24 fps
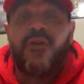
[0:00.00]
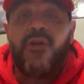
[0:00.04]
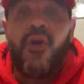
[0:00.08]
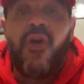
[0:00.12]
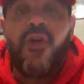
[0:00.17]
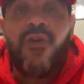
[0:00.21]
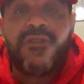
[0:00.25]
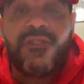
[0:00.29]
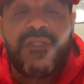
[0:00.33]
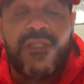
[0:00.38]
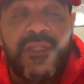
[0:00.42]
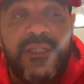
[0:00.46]

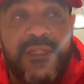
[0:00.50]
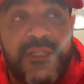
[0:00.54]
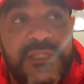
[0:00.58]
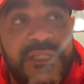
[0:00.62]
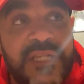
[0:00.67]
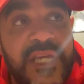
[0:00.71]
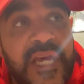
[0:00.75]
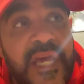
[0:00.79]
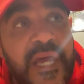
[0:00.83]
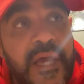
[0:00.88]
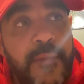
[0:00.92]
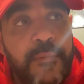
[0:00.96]
cards of his.
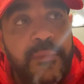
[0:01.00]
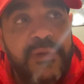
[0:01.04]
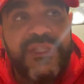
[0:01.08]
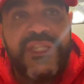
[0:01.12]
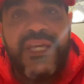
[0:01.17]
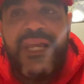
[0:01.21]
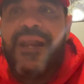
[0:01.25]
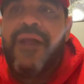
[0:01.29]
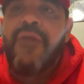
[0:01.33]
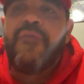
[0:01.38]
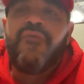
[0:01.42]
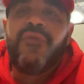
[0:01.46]
But
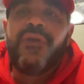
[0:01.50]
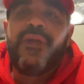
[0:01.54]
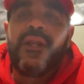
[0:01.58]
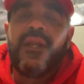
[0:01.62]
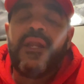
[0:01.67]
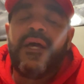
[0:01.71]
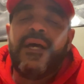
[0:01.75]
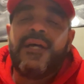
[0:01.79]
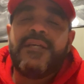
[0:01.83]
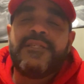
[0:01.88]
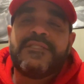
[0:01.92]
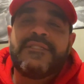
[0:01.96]
then I
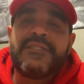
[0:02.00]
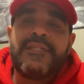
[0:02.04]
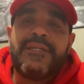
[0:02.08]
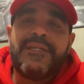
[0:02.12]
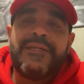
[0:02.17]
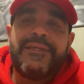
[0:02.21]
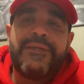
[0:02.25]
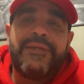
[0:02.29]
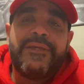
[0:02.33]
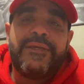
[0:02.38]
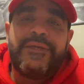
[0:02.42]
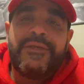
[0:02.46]
realize,
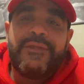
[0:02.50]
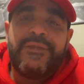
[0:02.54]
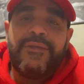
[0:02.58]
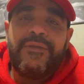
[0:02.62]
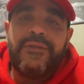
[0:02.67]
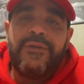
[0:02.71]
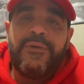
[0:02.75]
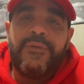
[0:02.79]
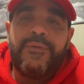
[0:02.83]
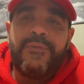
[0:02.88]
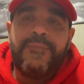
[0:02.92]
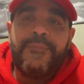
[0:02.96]
you
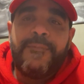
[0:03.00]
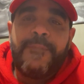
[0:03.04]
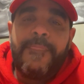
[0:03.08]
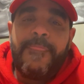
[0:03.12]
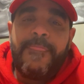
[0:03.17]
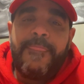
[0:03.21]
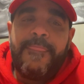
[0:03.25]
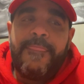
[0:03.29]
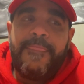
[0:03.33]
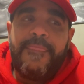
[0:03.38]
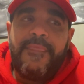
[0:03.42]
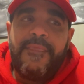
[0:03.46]
know,
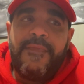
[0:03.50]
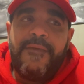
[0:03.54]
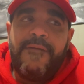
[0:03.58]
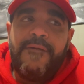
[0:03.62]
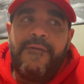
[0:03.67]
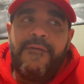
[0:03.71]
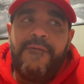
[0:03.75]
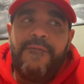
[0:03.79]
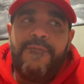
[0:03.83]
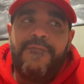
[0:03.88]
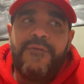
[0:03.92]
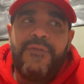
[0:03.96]

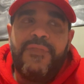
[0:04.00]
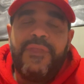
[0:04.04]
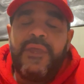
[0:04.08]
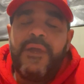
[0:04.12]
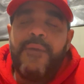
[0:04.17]
for the